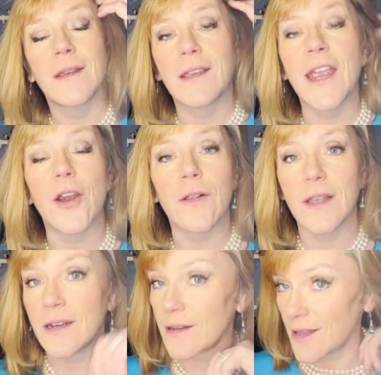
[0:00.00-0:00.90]

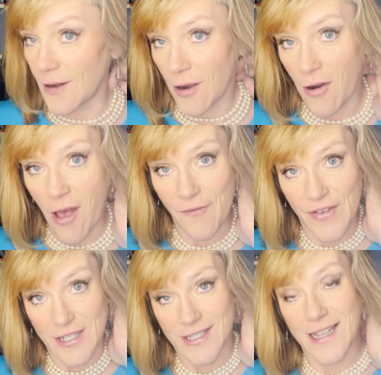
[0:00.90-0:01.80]
Carolyn in our
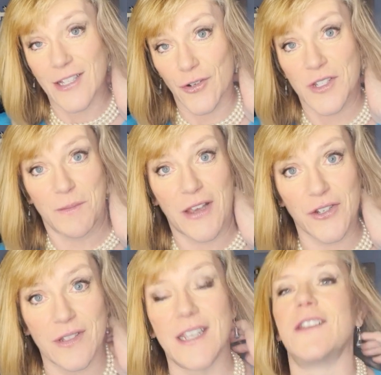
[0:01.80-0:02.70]
office, that's her
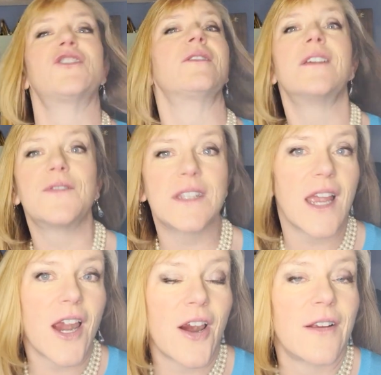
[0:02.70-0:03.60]
specialty. She lives
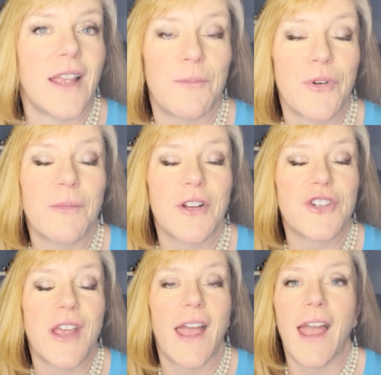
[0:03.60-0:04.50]
there in pretty
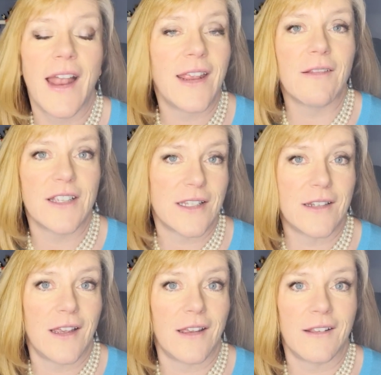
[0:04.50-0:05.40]
much any
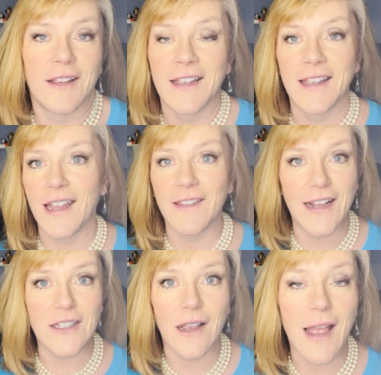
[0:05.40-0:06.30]
listing in
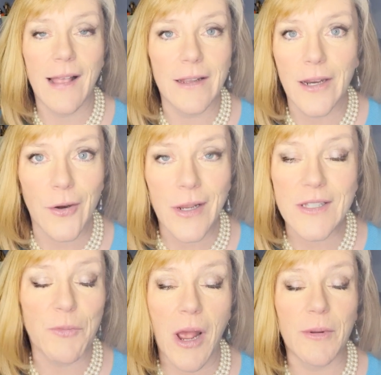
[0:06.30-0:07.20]
that Duck Island area.
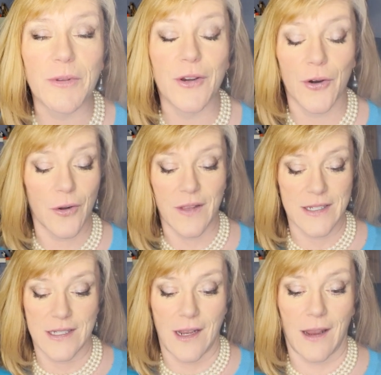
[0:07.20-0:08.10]
It's probably her
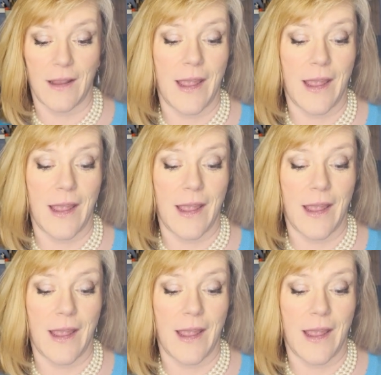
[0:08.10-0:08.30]
listing.